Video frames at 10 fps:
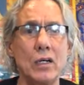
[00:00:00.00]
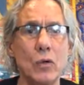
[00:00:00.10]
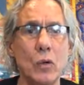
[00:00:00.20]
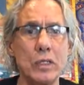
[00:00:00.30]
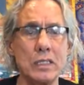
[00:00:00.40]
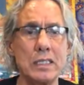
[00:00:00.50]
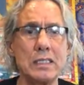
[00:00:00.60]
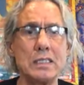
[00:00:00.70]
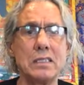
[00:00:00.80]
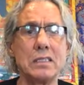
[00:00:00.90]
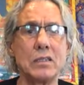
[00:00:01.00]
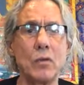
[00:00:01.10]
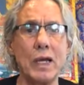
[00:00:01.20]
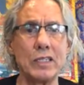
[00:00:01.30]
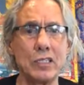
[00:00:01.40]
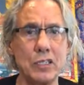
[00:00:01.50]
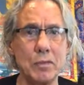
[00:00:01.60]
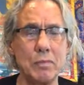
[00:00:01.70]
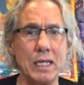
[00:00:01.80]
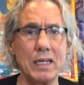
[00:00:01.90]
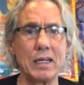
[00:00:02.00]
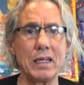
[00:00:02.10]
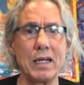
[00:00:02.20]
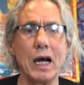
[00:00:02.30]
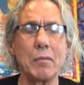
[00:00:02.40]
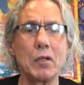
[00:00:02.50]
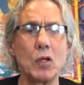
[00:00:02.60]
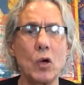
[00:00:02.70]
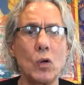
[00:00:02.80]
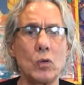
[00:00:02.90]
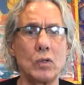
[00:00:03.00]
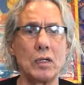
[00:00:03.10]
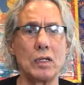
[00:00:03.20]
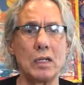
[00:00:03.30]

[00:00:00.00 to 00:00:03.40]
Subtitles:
or is it the way it should be. I'm alone